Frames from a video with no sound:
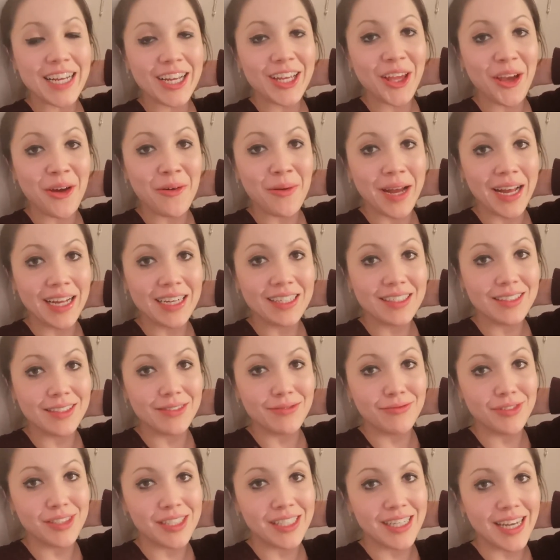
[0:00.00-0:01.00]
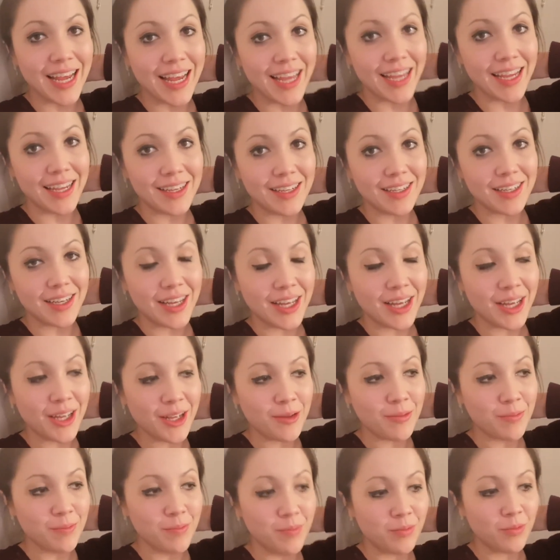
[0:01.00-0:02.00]
at Coactive today.
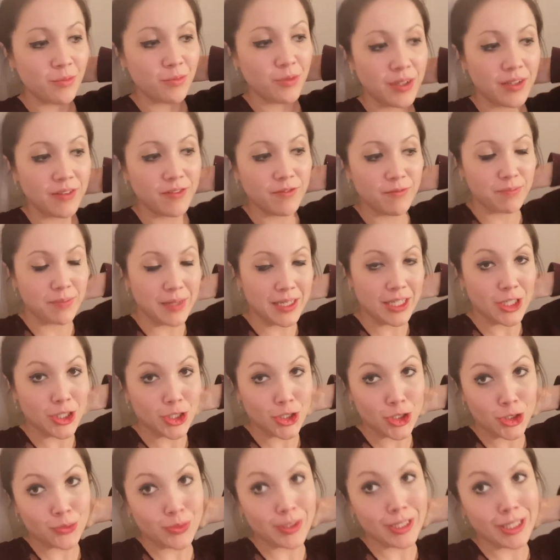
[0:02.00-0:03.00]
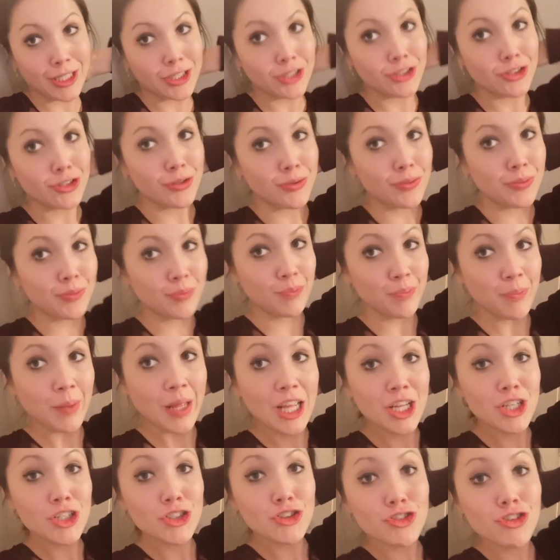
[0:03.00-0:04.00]
Um, we've been doing some
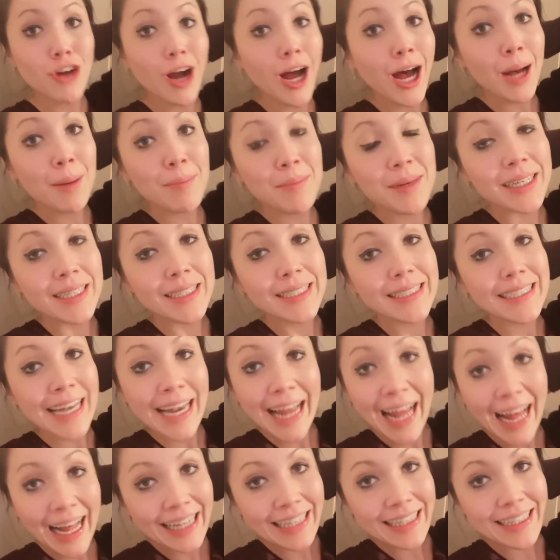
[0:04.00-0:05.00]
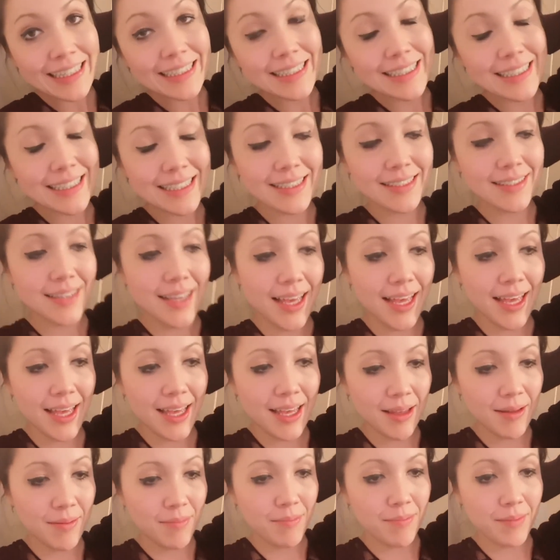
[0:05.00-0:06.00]
drama, dance
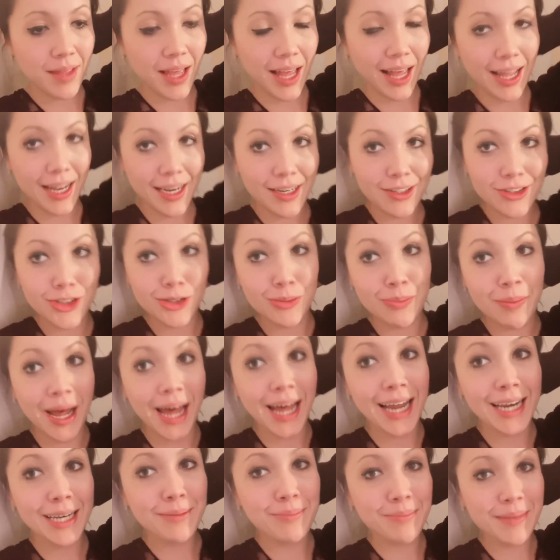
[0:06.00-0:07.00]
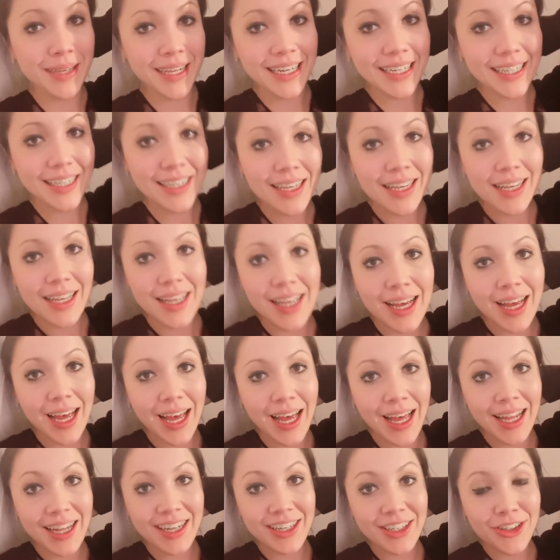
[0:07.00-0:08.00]
um, and some admin.
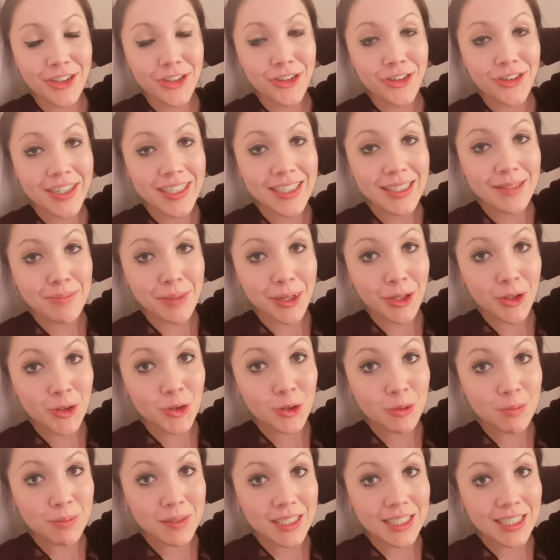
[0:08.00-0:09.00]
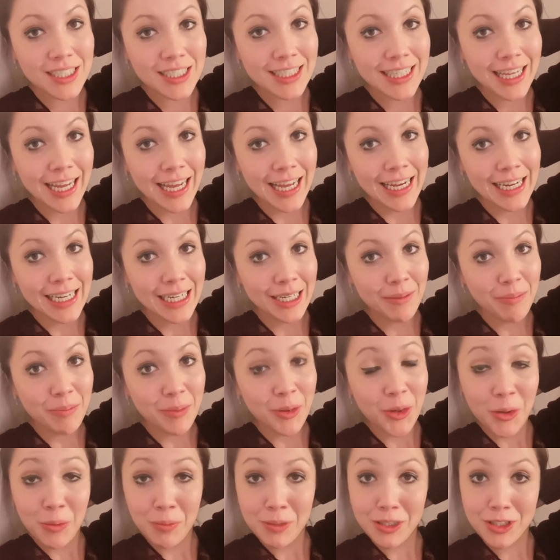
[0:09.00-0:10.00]
And Chris, my husband, has kindly
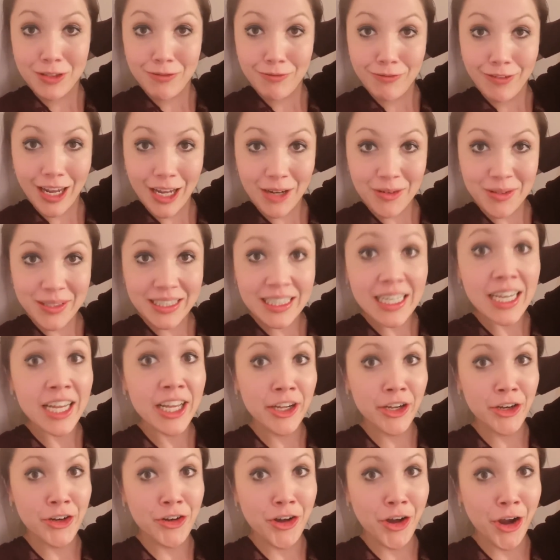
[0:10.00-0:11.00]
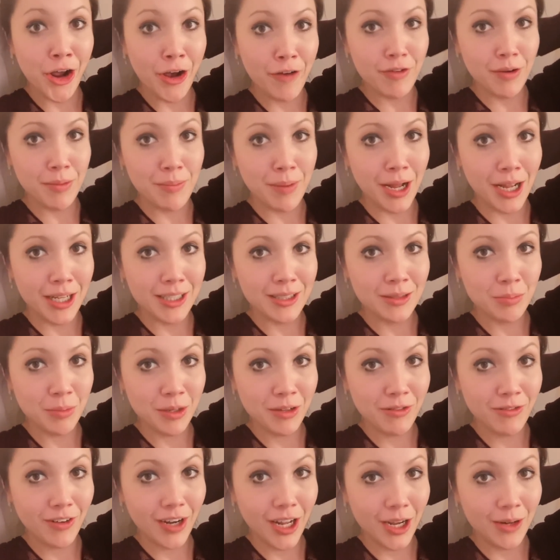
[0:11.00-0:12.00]
bought me some flowers. He never buys
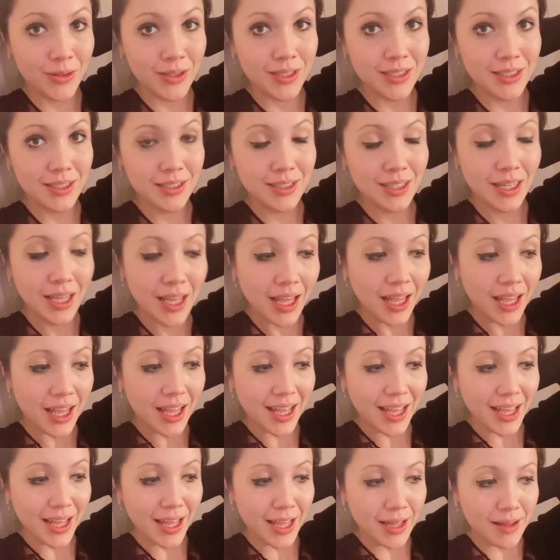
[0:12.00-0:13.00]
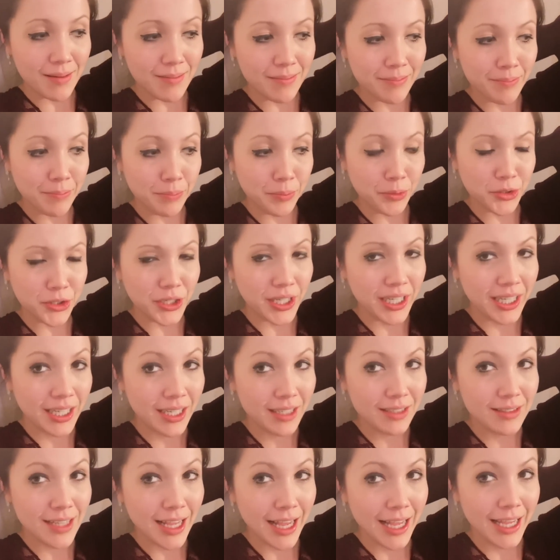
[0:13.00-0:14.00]
me flowers. Um, but it
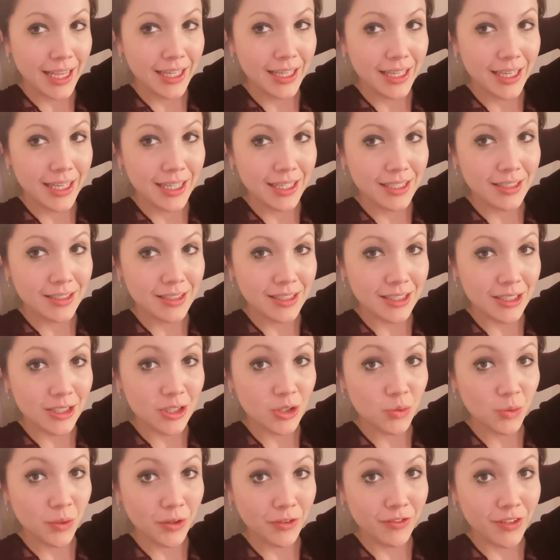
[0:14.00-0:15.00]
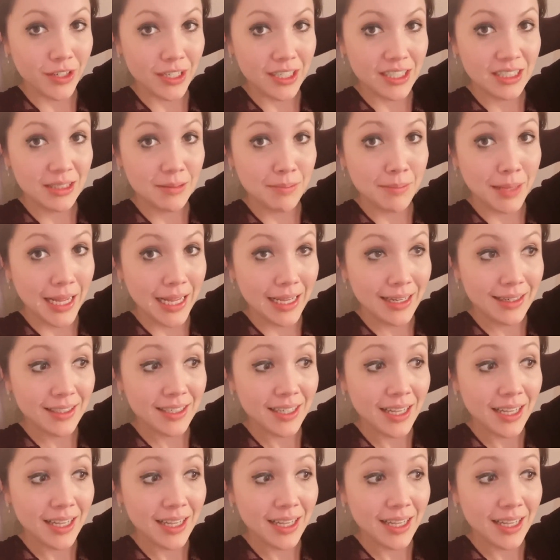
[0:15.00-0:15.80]
is eight years since we first met